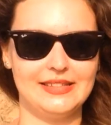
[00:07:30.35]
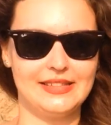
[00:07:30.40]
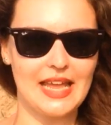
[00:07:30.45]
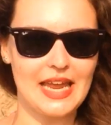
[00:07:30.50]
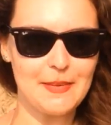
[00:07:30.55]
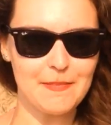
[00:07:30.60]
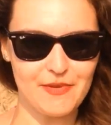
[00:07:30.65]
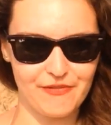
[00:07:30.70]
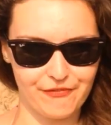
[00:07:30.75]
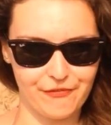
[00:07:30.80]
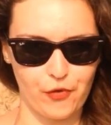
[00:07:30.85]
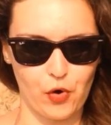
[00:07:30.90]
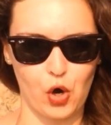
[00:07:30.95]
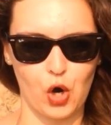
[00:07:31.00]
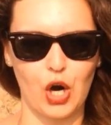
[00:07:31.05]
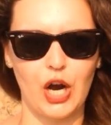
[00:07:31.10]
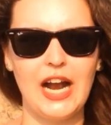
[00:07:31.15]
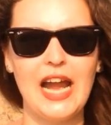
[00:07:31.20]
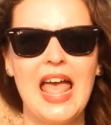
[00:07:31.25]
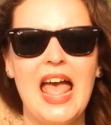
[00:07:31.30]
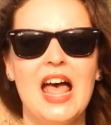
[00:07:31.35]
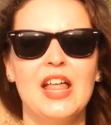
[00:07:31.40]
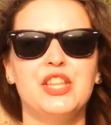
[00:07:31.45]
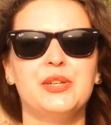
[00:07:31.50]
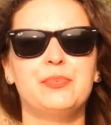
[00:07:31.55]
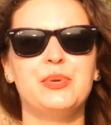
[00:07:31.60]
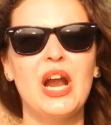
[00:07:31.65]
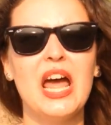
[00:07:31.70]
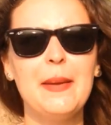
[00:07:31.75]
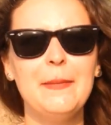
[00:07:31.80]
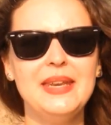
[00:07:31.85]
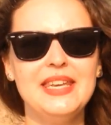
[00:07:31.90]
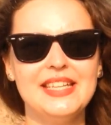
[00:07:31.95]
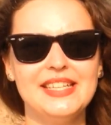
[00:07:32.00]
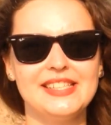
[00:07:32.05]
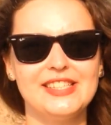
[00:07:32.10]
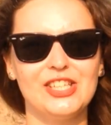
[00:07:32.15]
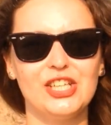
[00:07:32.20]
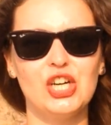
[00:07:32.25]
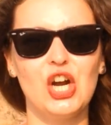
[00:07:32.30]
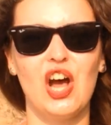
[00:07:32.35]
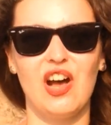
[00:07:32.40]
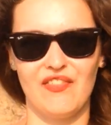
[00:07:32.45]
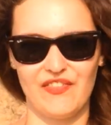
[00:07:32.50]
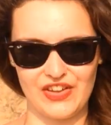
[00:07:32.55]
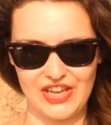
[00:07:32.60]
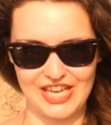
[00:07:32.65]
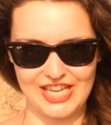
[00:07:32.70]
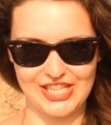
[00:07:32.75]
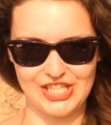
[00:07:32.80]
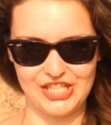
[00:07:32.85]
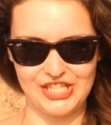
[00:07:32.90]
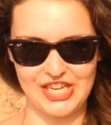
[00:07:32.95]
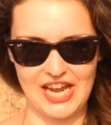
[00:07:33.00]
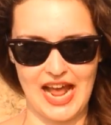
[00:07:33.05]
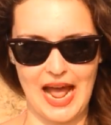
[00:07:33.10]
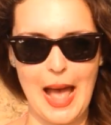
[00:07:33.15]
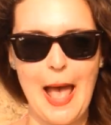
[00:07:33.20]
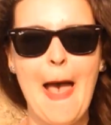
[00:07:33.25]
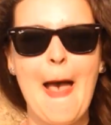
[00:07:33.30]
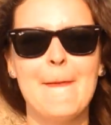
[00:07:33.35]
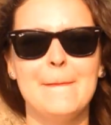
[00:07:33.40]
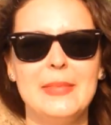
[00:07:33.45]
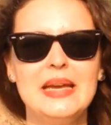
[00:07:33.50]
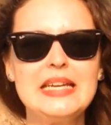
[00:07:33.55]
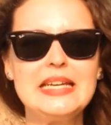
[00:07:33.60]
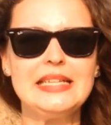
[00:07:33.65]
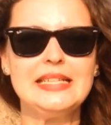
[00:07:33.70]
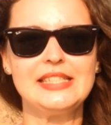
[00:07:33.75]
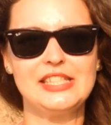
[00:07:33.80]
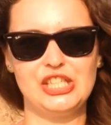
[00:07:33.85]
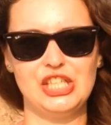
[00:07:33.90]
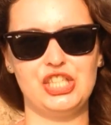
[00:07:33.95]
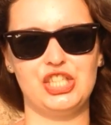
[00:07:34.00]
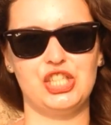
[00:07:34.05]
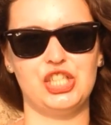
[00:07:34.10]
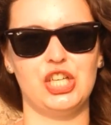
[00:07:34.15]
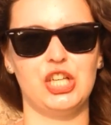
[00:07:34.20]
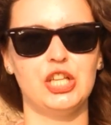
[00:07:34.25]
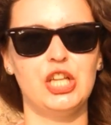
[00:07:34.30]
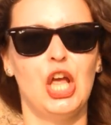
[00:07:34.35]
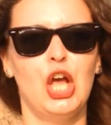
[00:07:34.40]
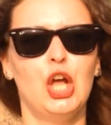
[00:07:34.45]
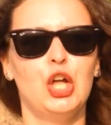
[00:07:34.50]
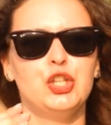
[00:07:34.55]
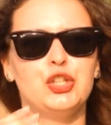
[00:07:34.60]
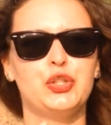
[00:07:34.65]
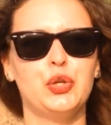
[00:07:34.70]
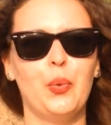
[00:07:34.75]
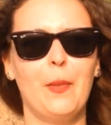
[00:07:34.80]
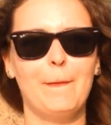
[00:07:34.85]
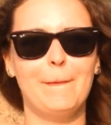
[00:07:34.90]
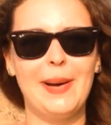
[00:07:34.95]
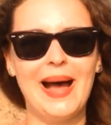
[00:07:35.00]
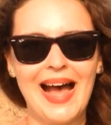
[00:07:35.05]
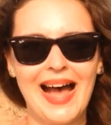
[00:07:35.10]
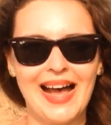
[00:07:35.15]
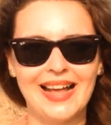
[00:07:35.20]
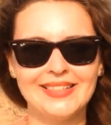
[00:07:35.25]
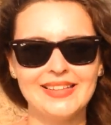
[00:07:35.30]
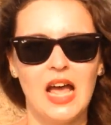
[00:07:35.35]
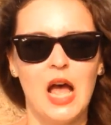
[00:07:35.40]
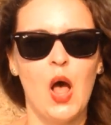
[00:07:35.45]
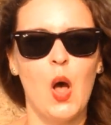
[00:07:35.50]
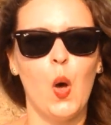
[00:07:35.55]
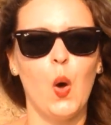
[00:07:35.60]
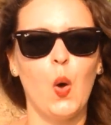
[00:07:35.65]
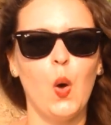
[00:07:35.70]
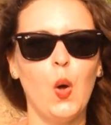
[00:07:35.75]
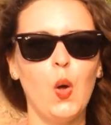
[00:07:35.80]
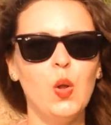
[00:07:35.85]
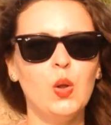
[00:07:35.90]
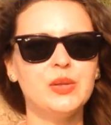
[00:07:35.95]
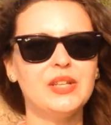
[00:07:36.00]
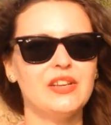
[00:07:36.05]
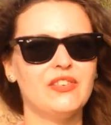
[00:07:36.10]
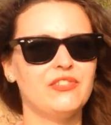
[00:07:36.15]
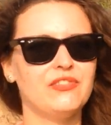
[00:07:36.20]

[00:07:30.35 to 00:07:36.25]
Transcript: The day before, the Prime Minister of India made a decision to ban all